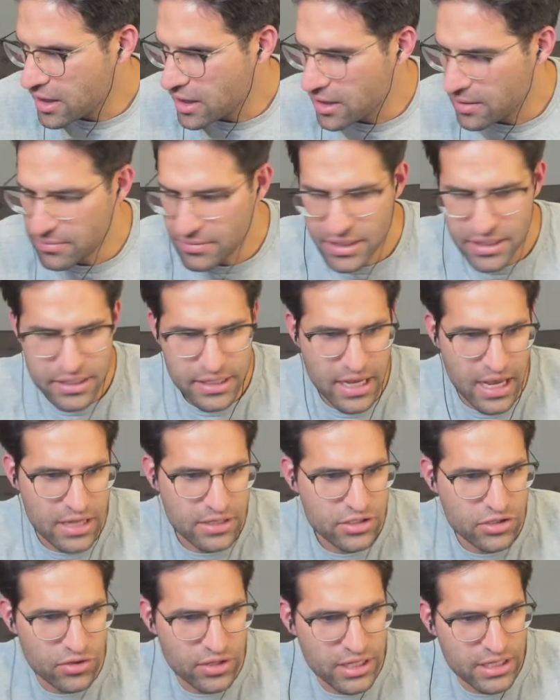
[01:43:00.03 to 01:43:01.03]

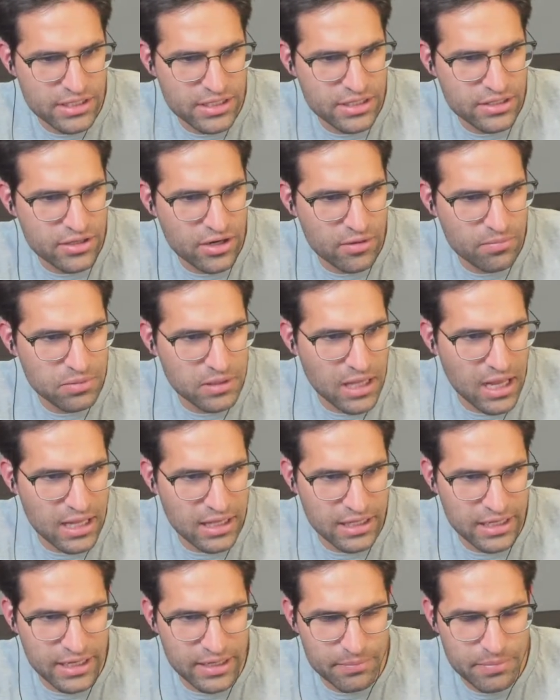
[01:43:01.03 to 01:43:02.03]
Yeah, so this is our
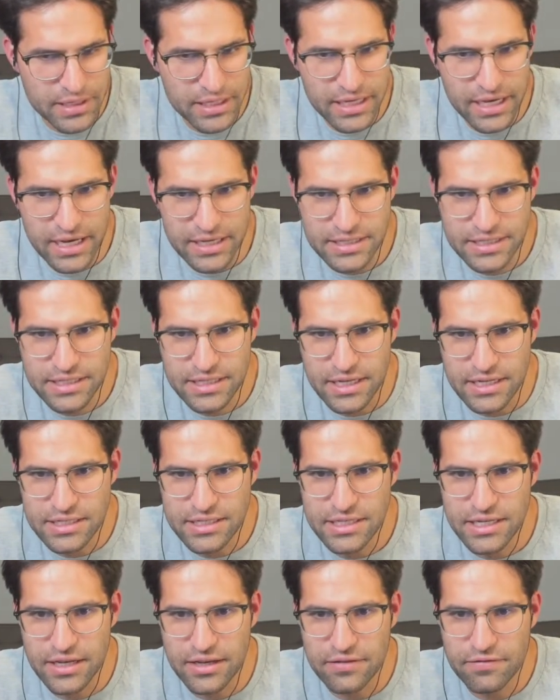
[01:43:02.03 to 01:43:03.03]
Plotly. PX
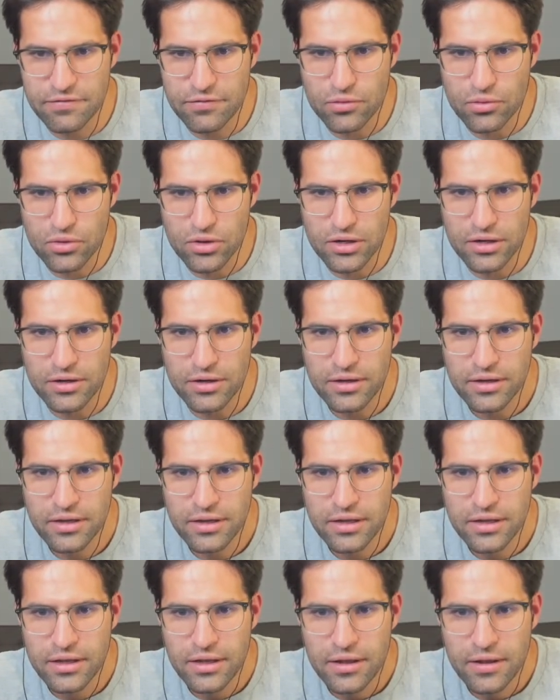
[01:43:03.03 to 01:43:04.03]
does stand for
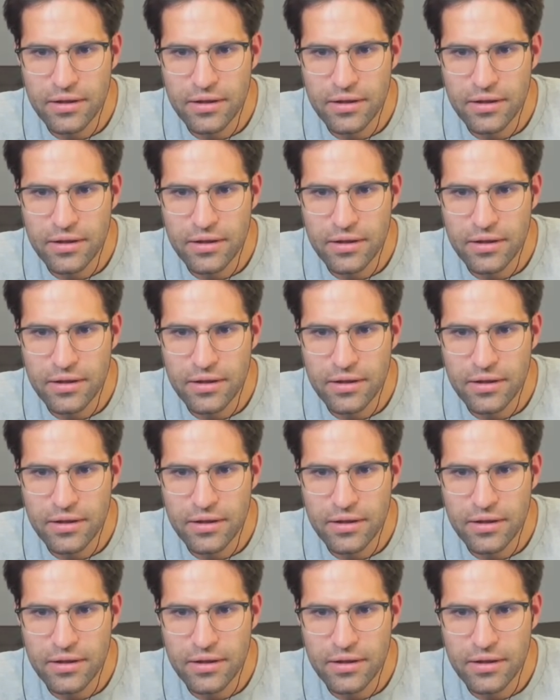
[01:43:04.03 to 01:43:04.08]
